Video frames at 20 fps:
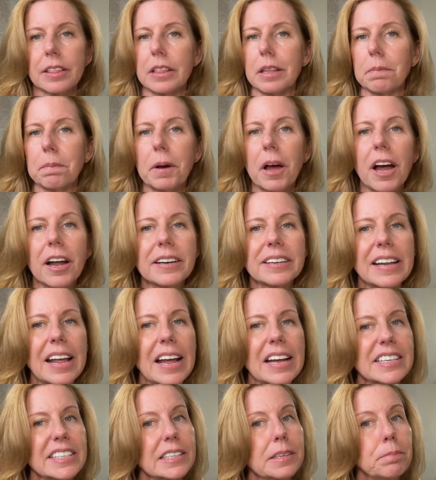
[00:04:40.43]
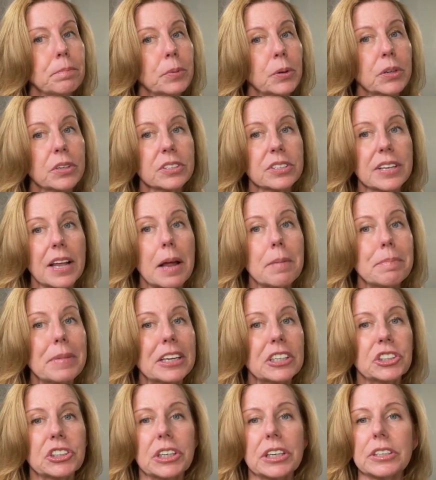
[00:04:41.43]
The podcasts and books I
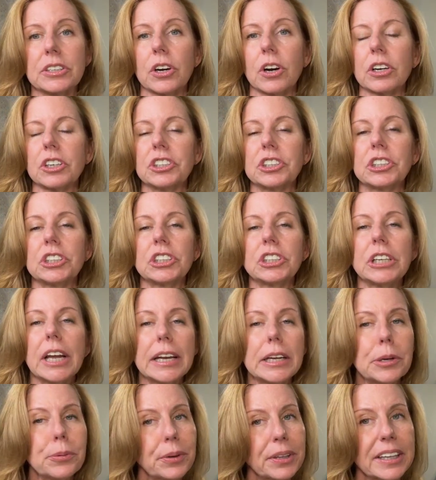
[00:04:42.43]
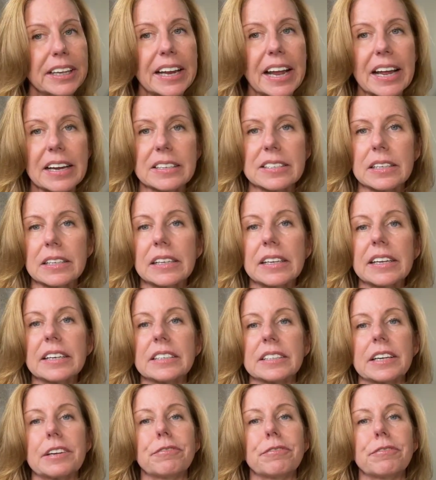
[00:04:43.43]
mentioned are genuinely excellent.